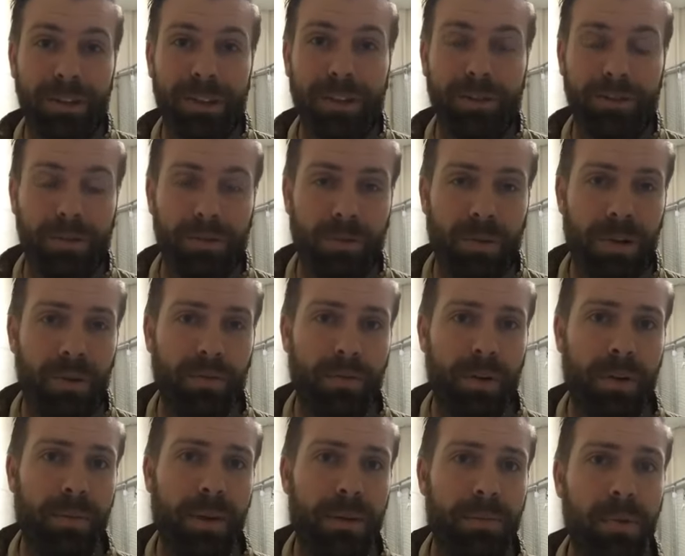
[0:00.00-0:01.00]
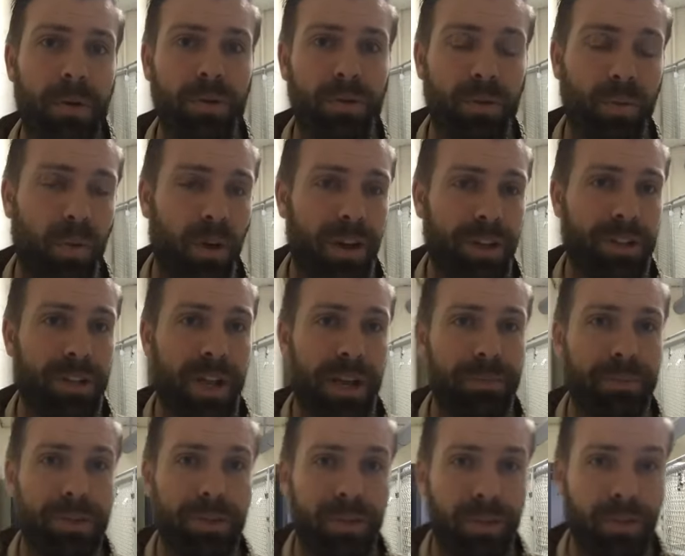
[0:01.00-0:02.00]
That was one, one of my most watched
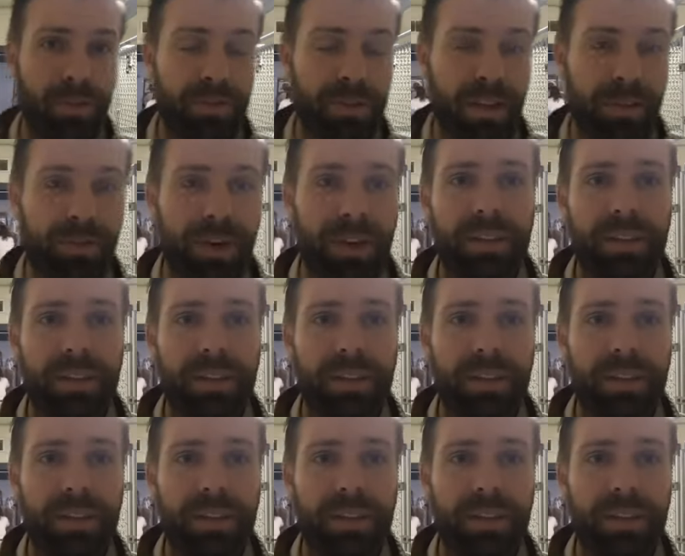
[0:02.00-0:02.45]
episodes ever.